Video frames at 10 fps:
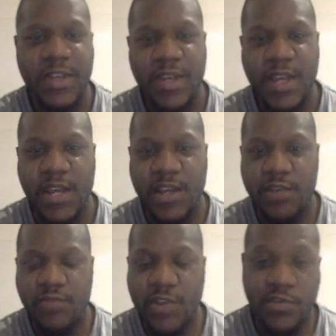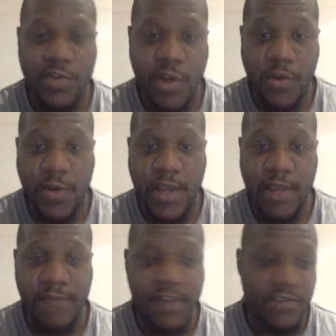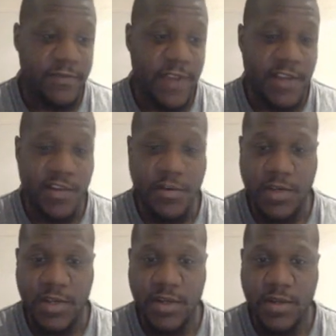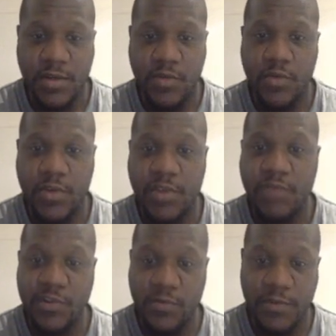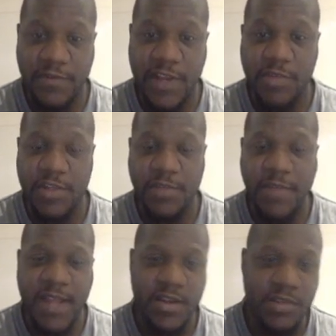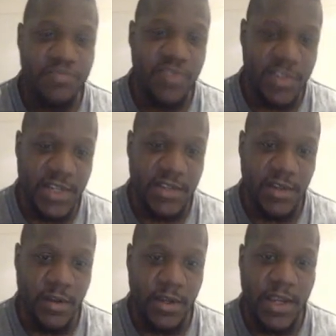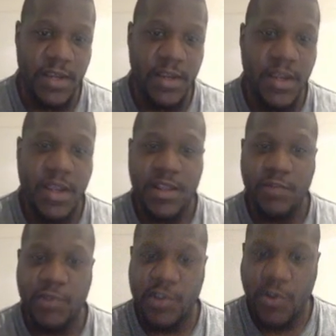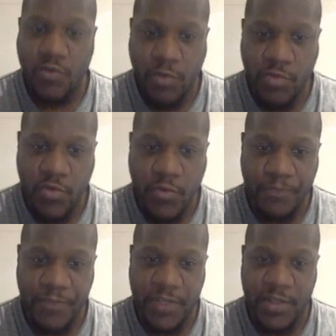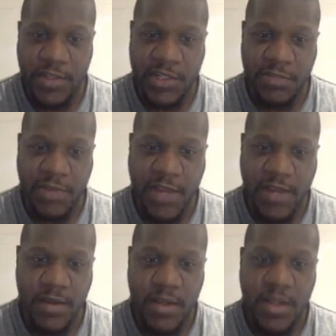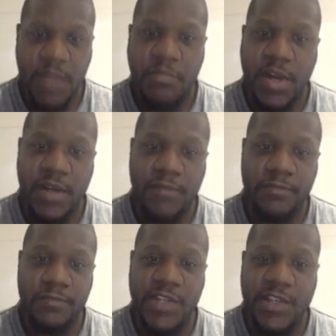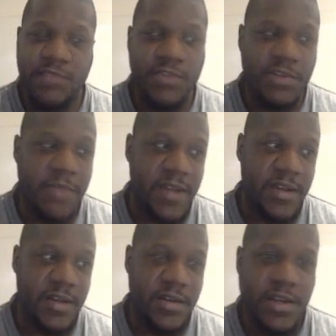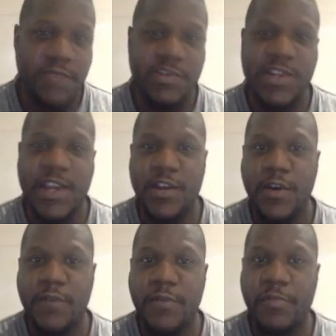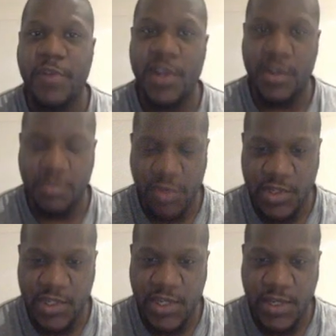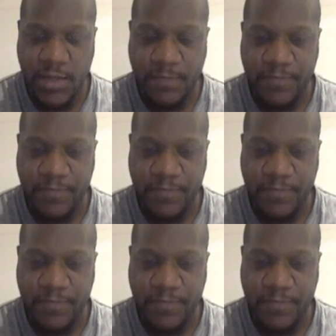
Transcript: uh, the original owner of this Reflect token or the original developers abandoned the project, okay? There was no rug pull, it does explain, but since it was abandoned, it was taken over by the community,